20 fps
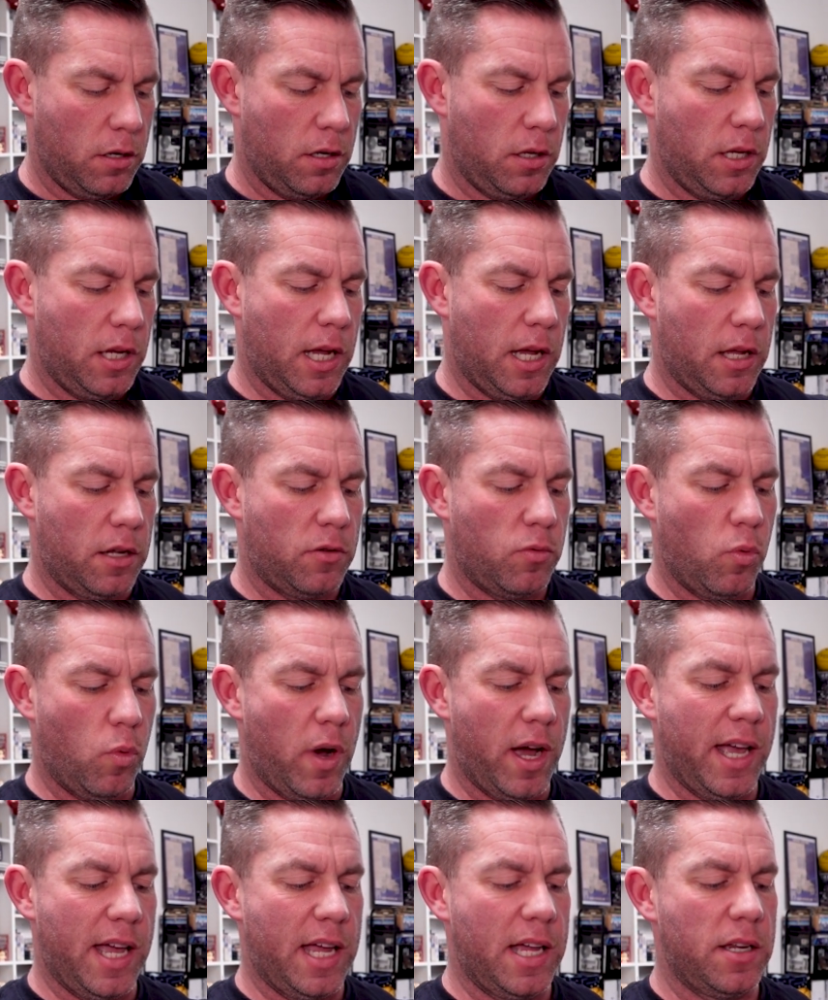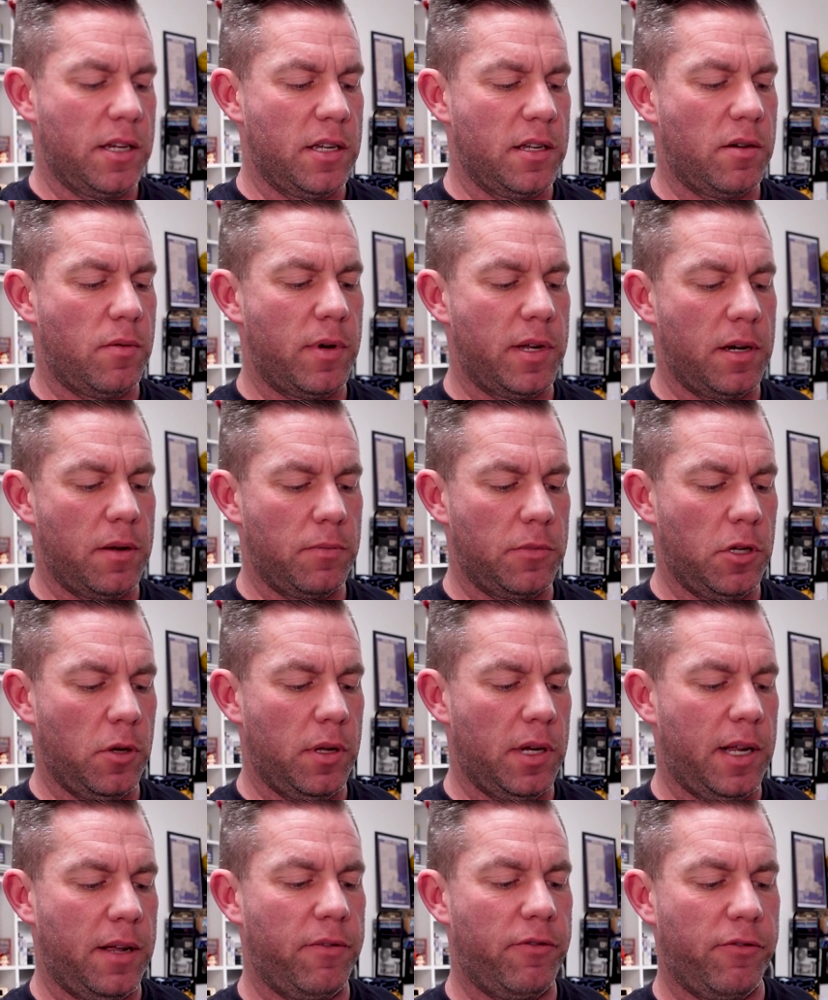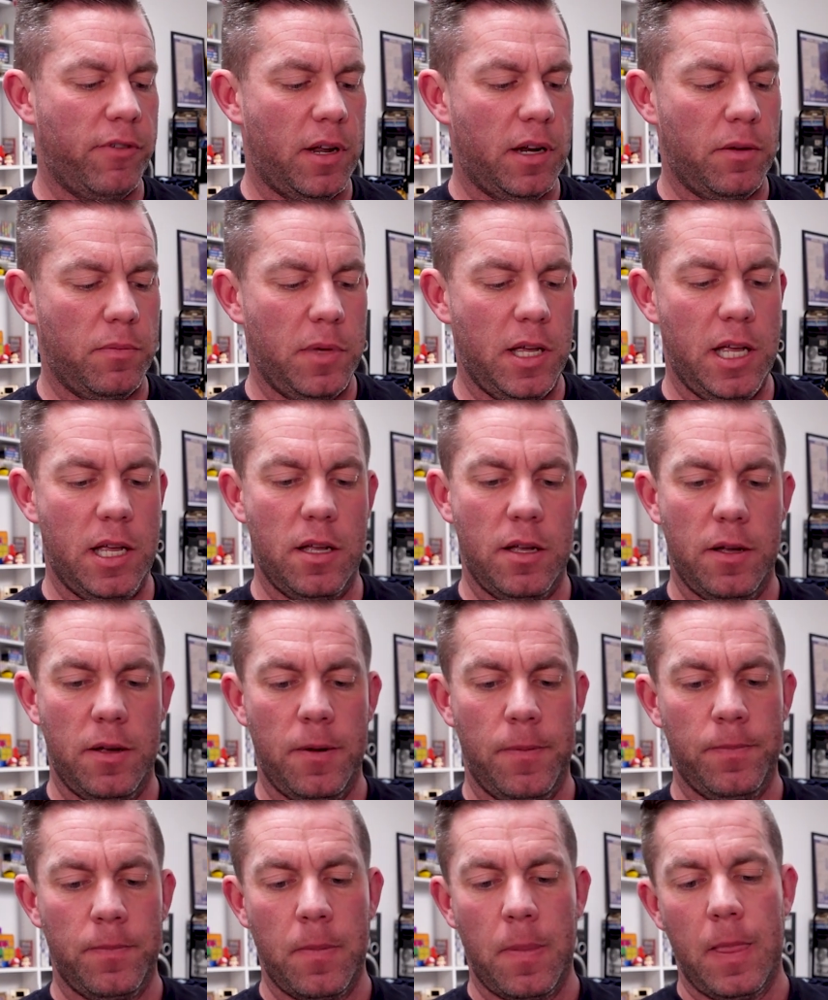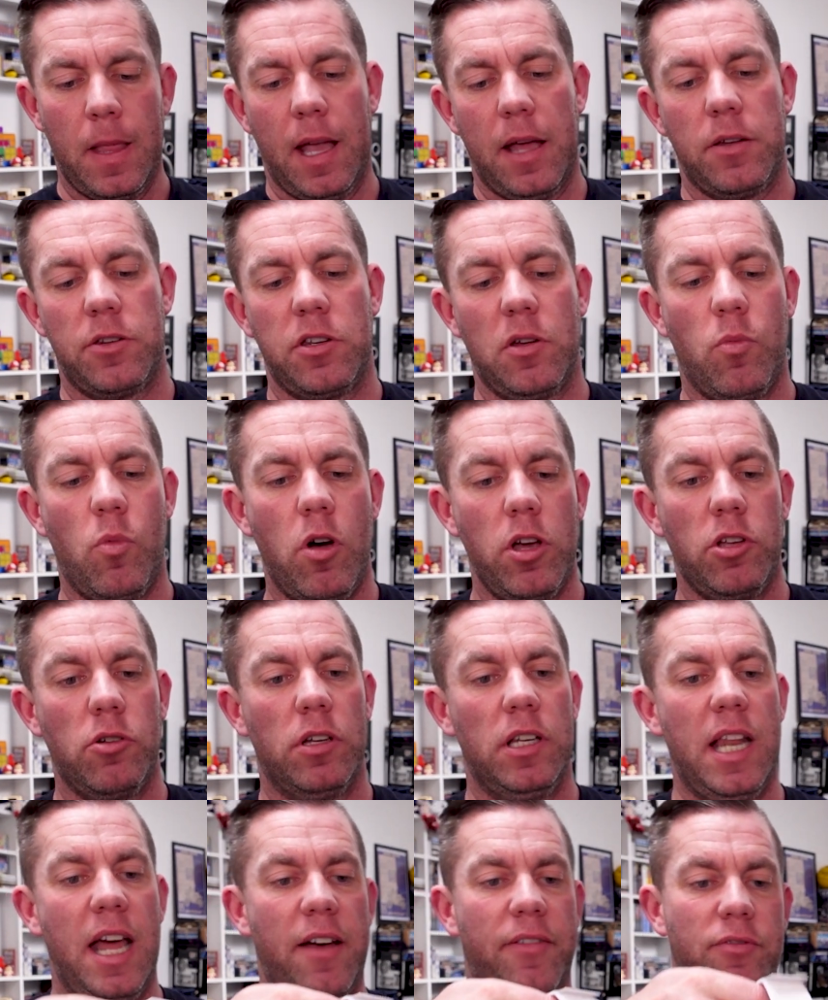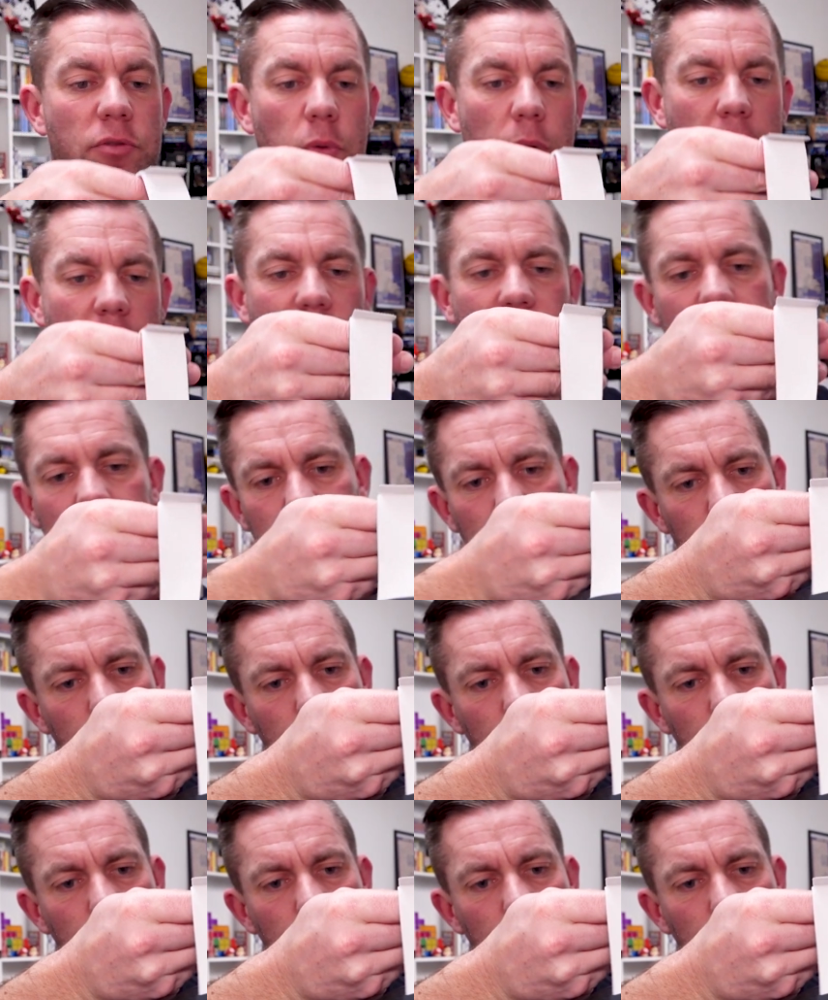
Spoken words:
Yeah, it's way easier when I'm doing it in front of me. And so what you're left with